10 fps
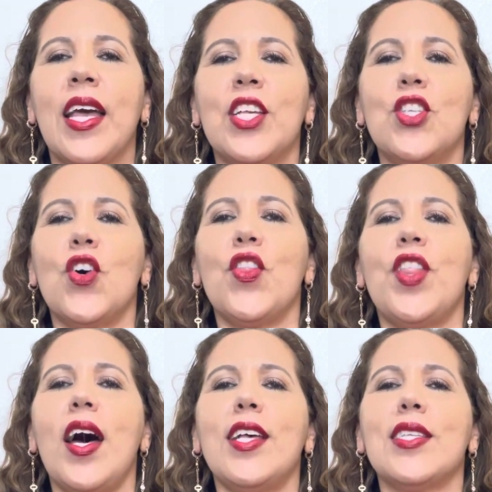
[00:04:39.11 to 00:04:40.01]
So
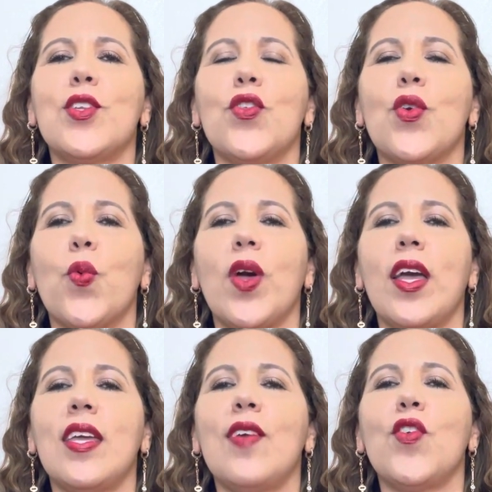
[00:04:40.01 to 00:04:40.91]
that's another
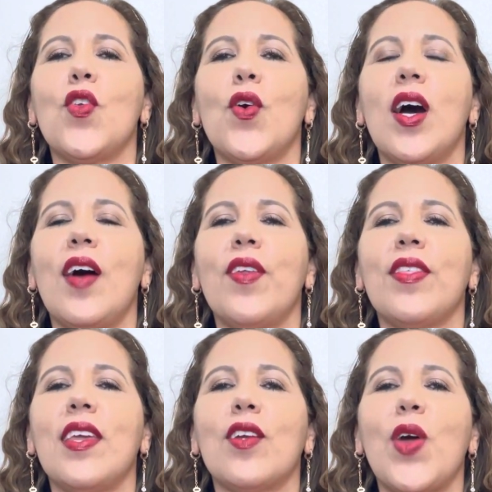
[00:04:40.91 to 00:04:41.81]
way if you don't have
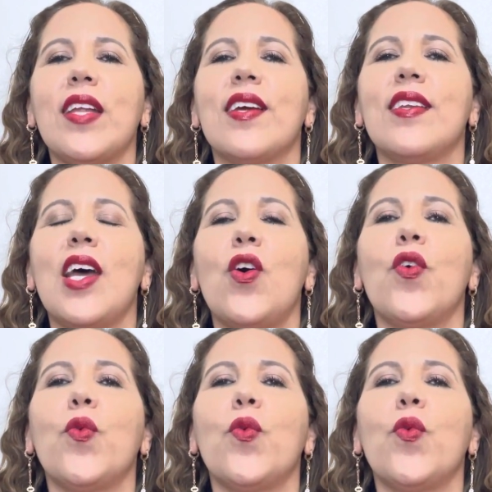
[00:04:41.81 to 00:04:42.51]
anything right now.